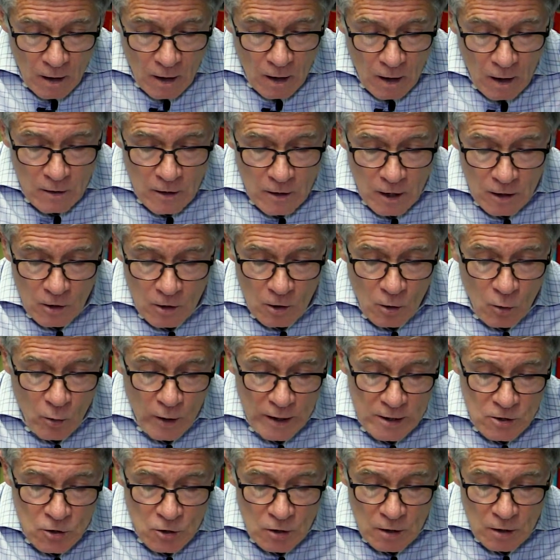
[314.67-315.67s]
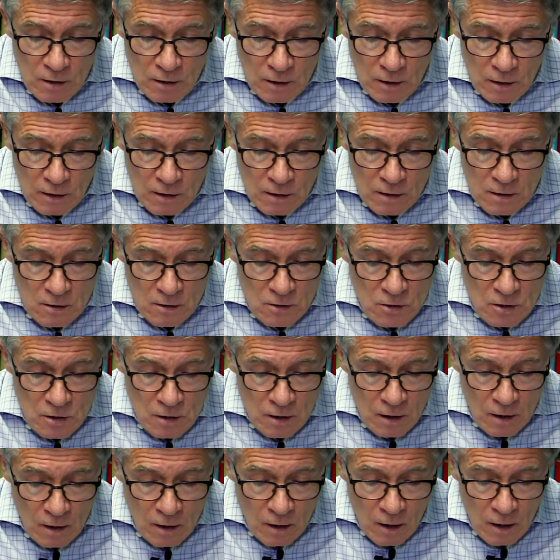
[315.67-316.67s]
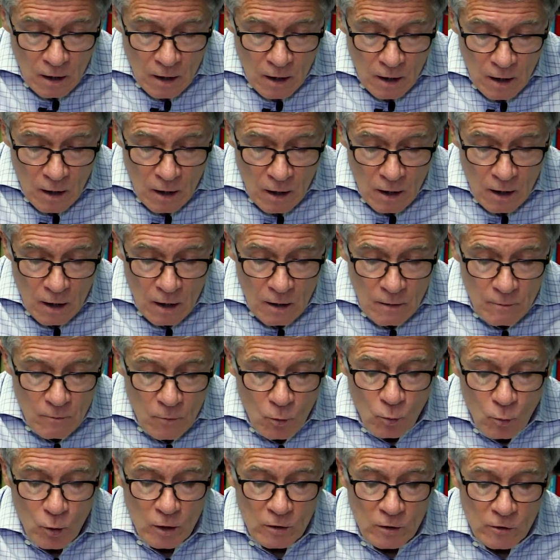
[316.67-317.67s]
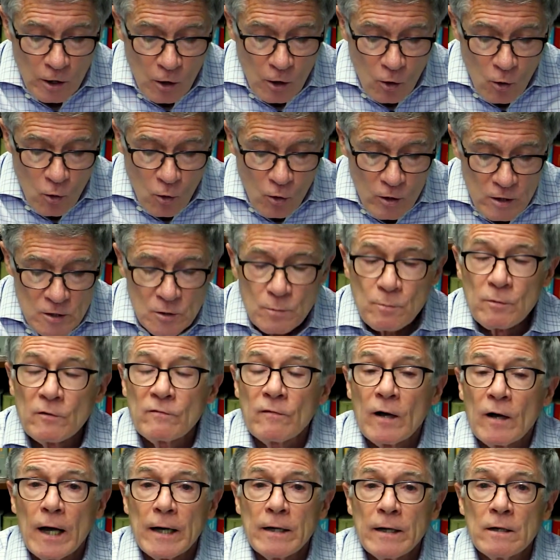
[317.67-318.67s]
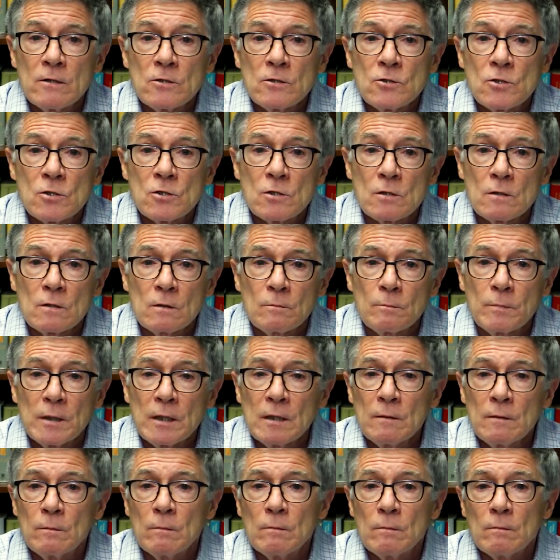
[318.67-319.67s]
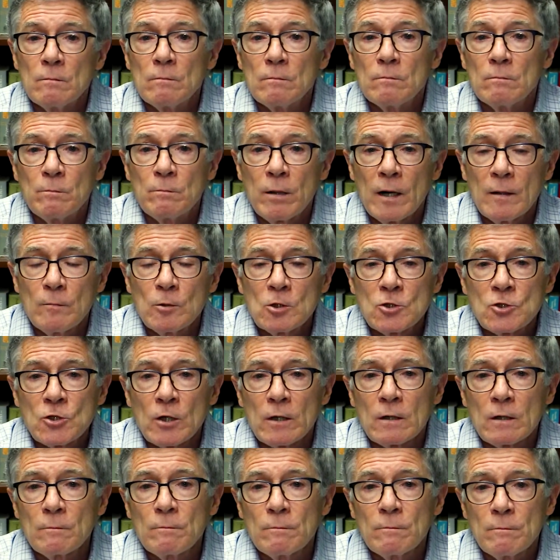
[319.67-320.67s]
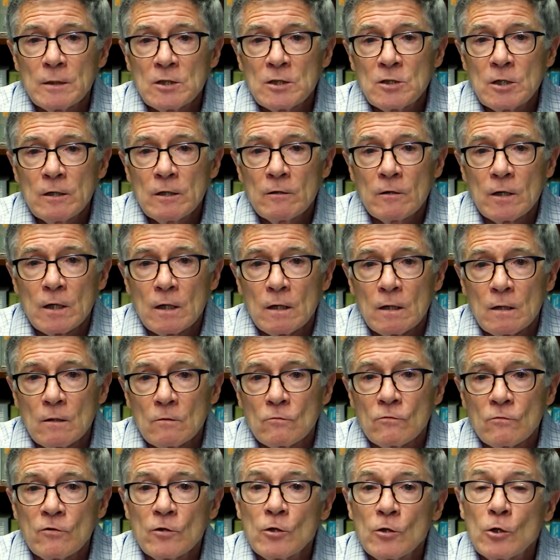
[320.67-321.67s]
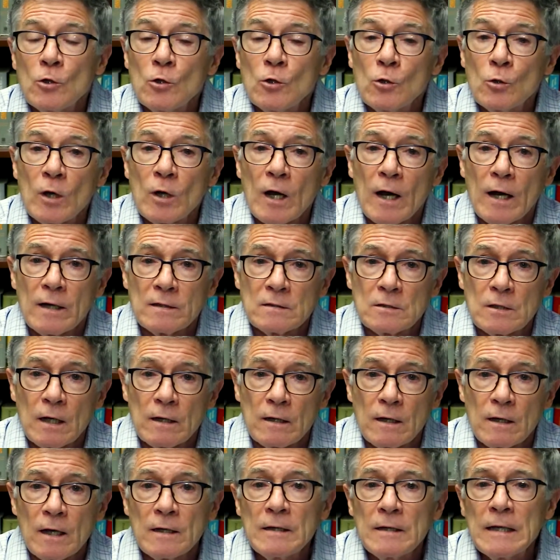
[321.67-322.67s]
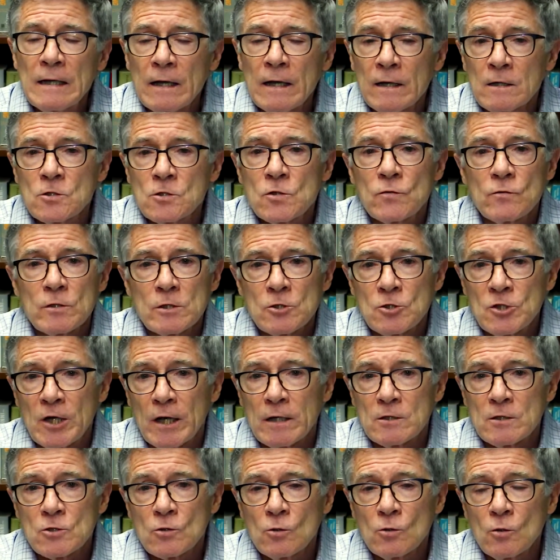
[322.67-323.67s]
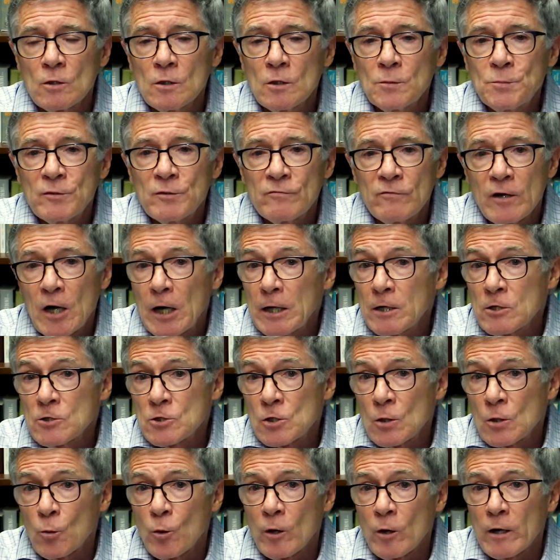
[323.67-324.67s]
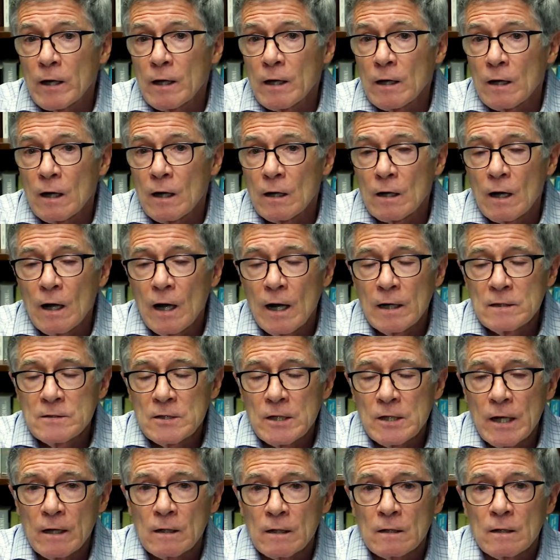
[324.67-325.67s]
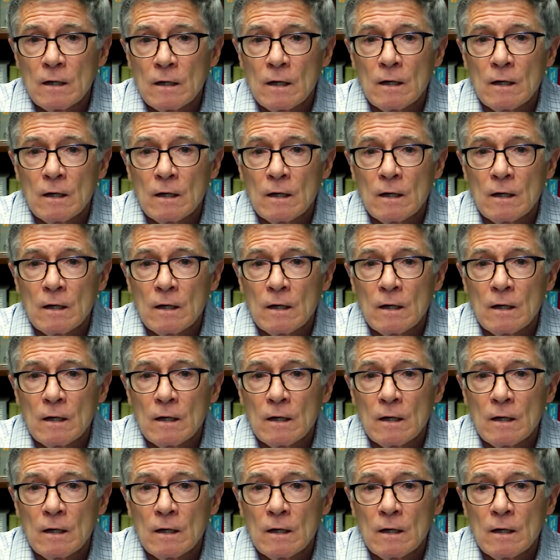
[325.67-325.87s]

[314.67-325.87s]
Another question is, will the course providers be publishing material for the new content? And the answer is yes. All the providers are working on content